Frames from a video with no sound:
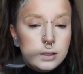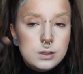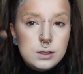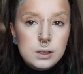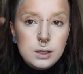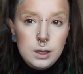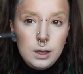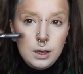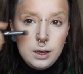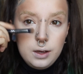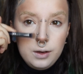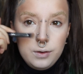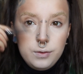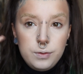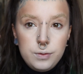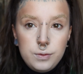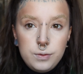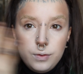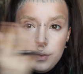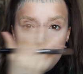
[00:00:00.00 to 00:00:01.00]
to give
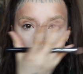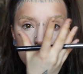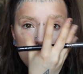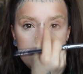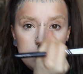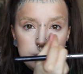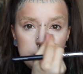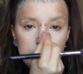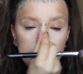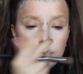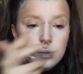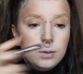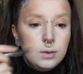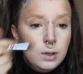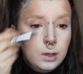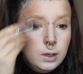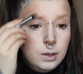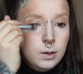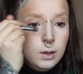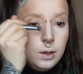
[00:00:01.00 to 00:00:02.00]

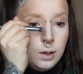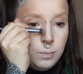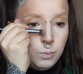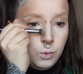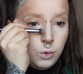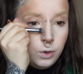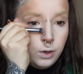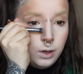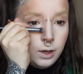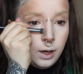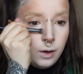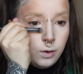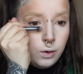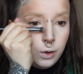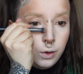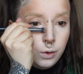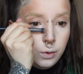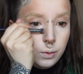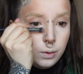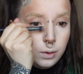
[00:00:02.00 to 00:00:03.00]
a more
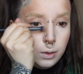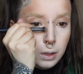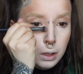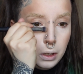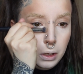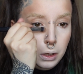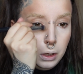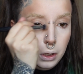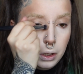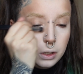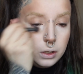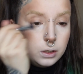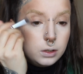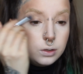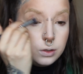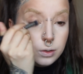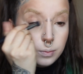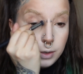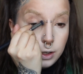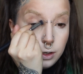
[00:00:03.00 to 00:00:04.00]
narrow
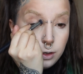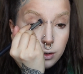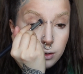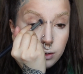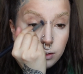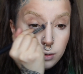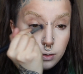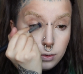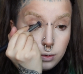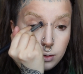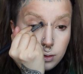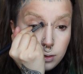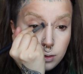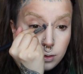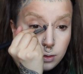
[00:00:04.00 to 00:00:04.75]
look to my nose.